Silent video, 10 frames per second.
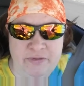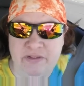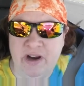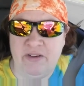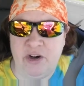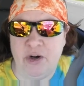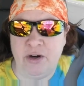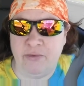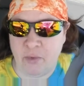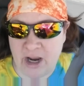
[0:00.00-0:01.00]
if you've ever
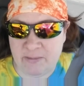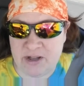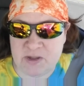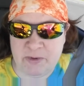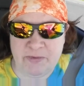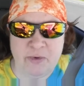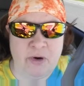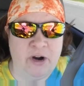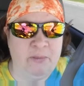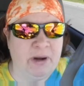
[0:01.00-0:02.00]
heard of Wegmans
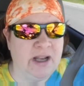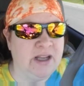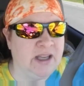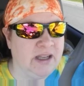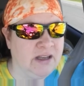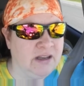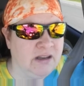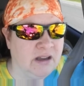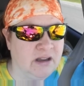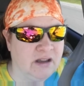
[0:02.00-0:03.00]
before, but
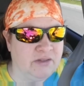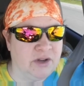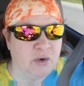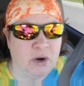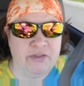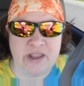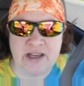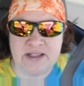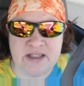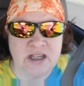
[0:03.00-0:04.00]
in uh, the
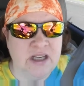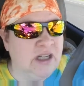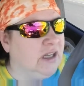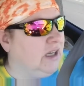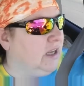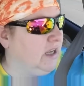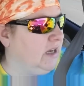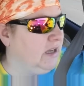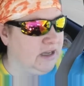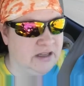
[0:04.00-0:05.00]
Northeast,
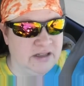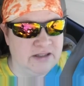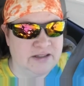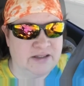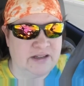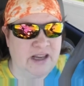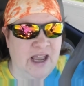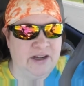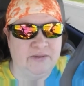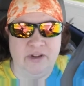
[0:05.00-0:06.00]
it is
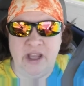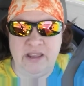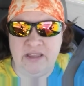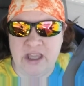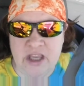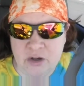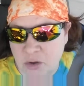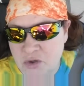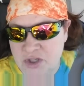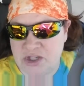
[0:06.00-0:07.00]
kind of like the
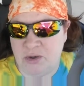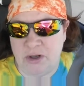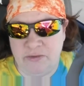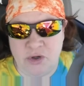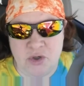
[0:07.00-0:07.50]
grocery store of